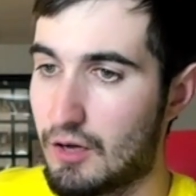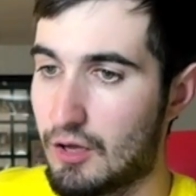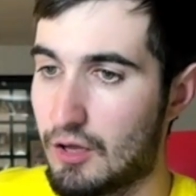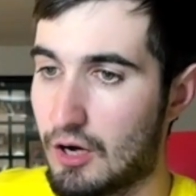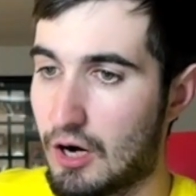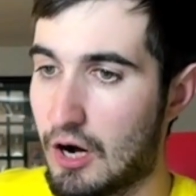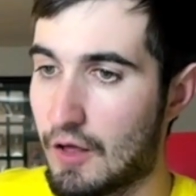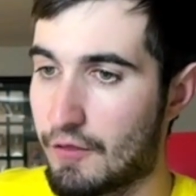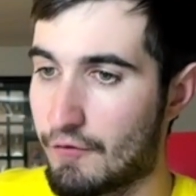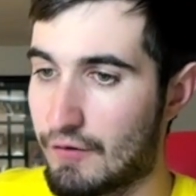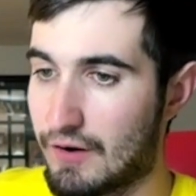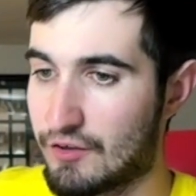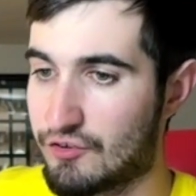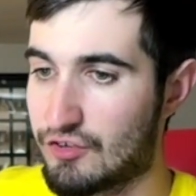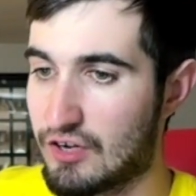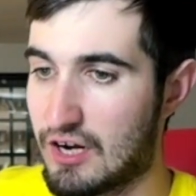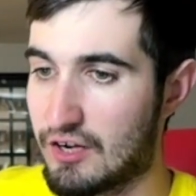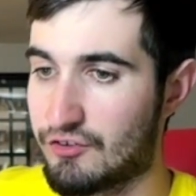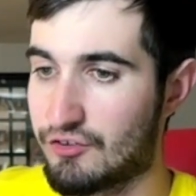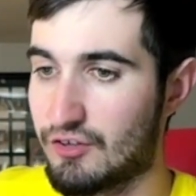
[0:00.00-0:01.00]
Are the Red
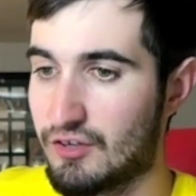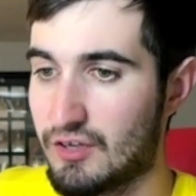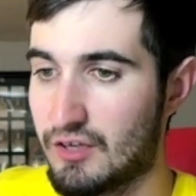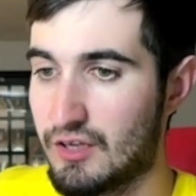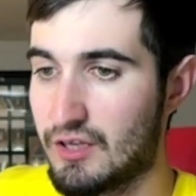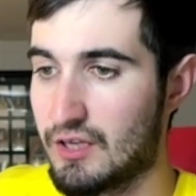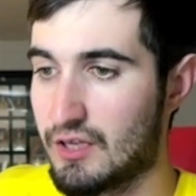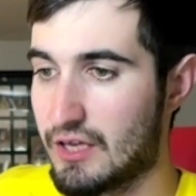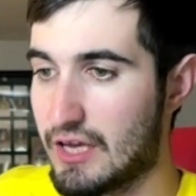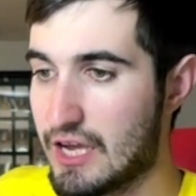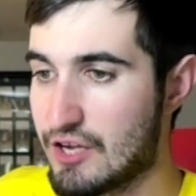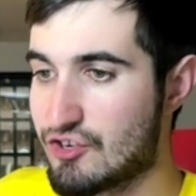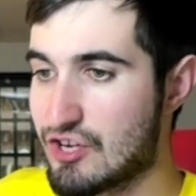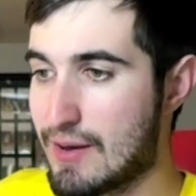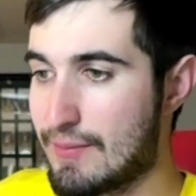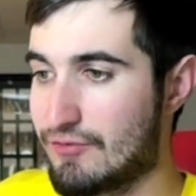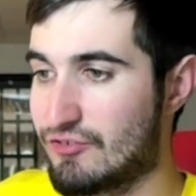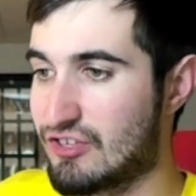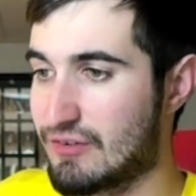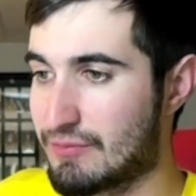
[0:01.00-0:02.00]
Sox a
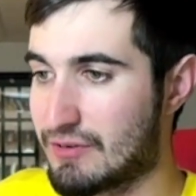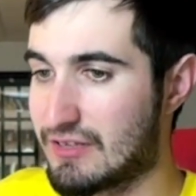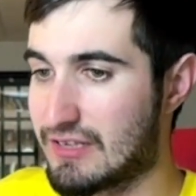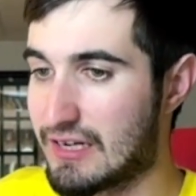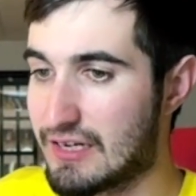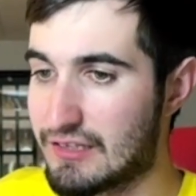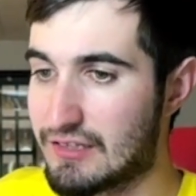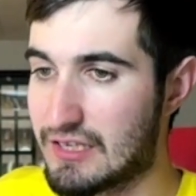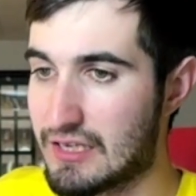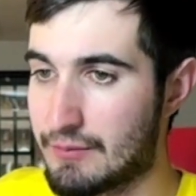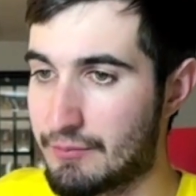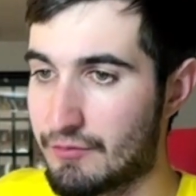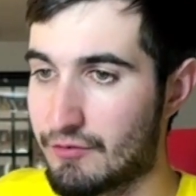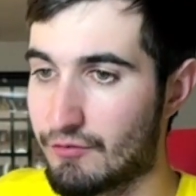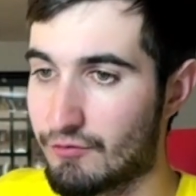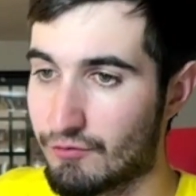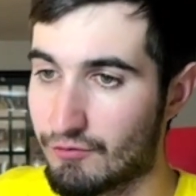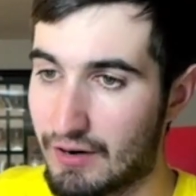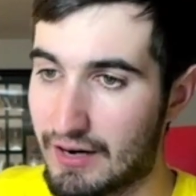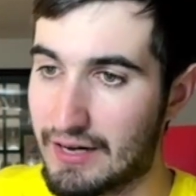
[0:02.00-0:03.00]
championship contending team
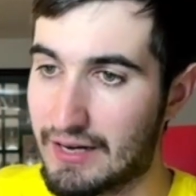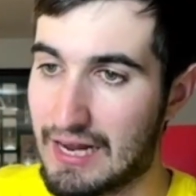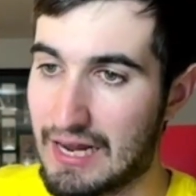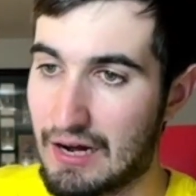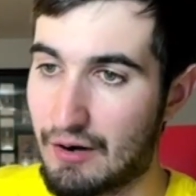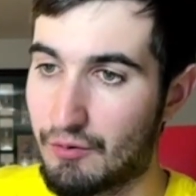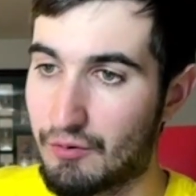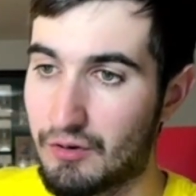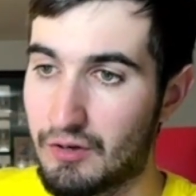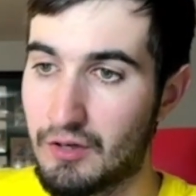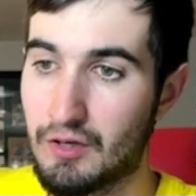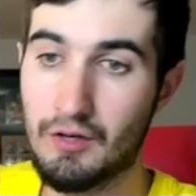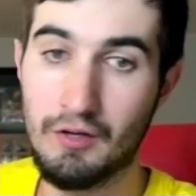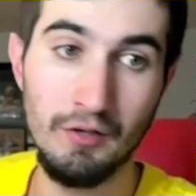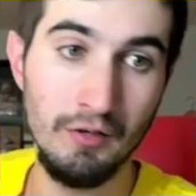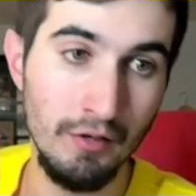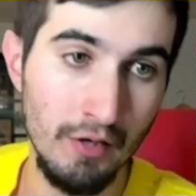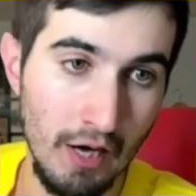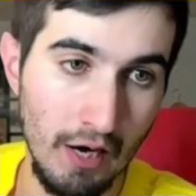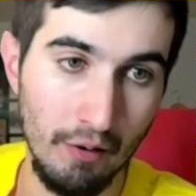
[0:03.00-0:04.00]
right now?
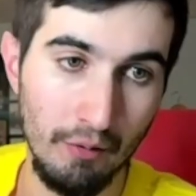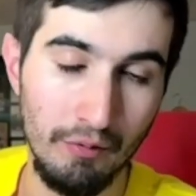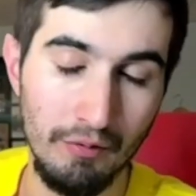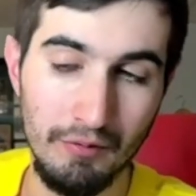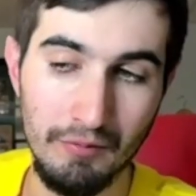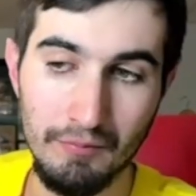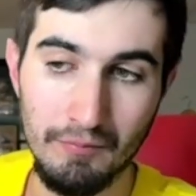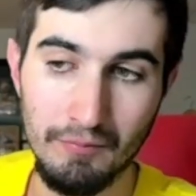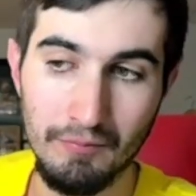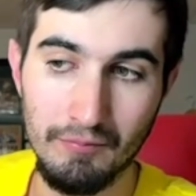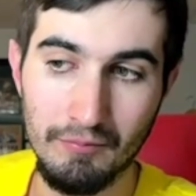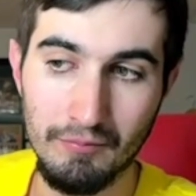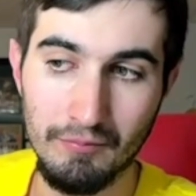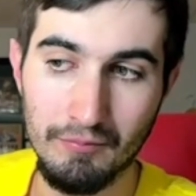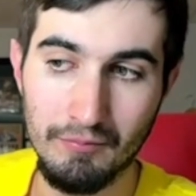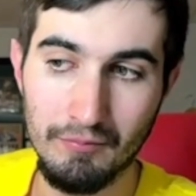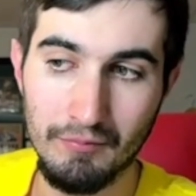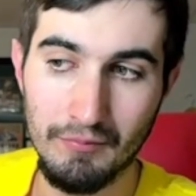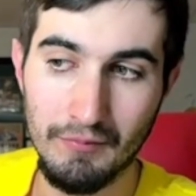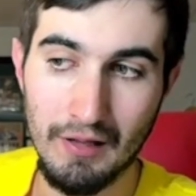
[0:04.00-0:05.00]
No.
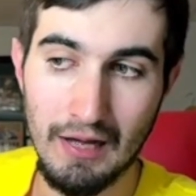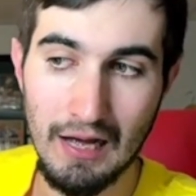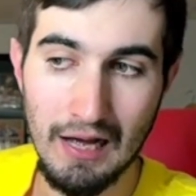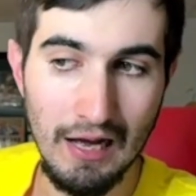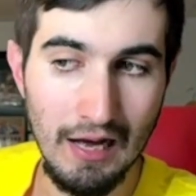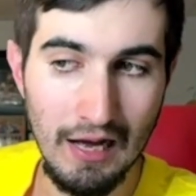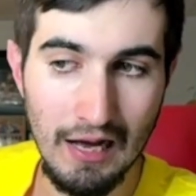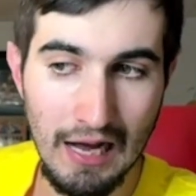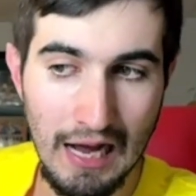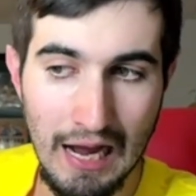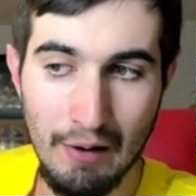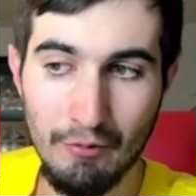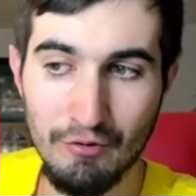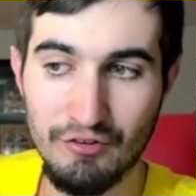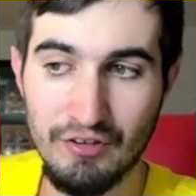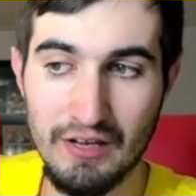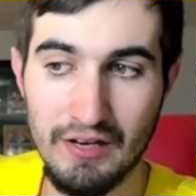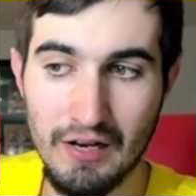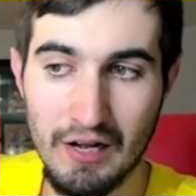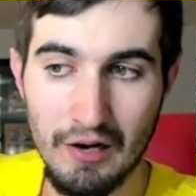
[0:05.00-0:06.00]
I would
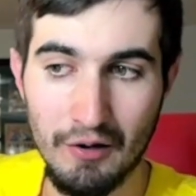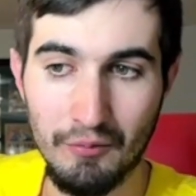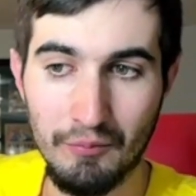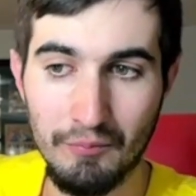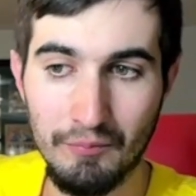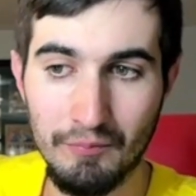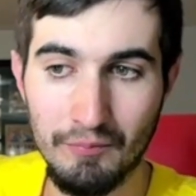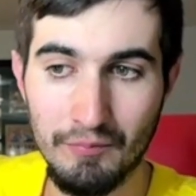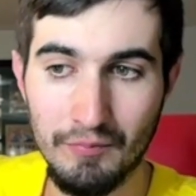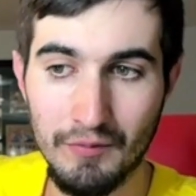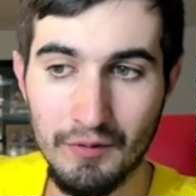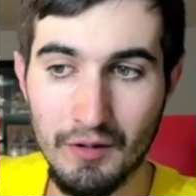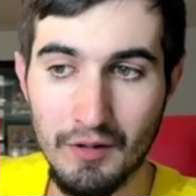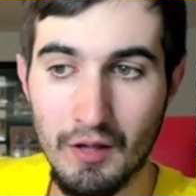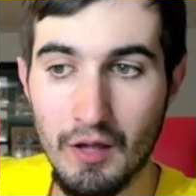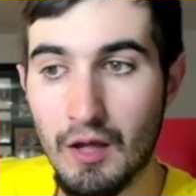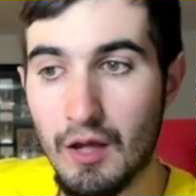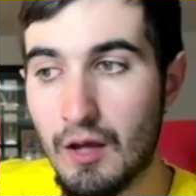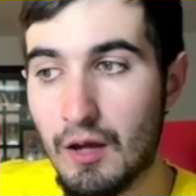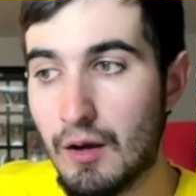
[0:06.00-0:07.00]
say no.
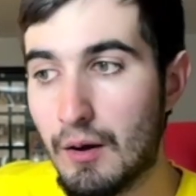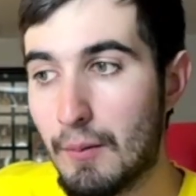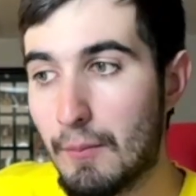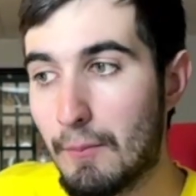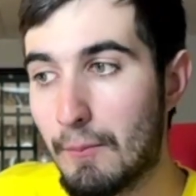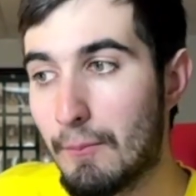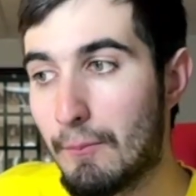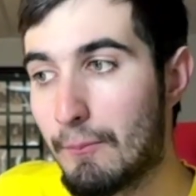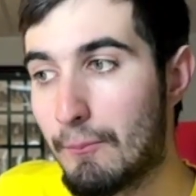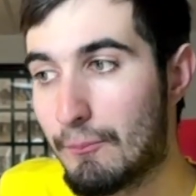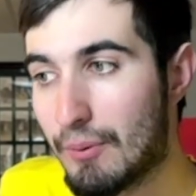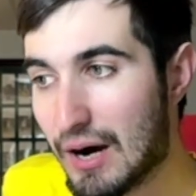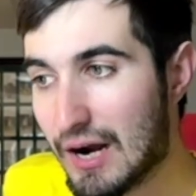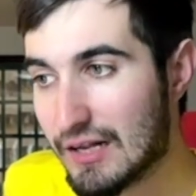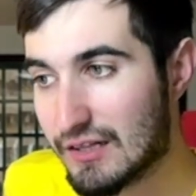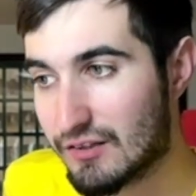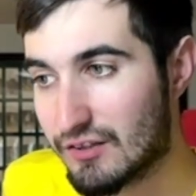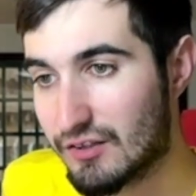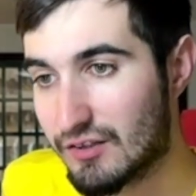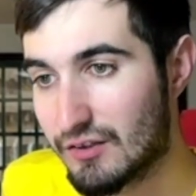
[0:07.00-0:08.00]

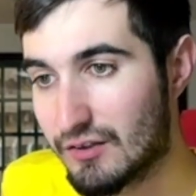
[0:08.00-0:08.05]
But,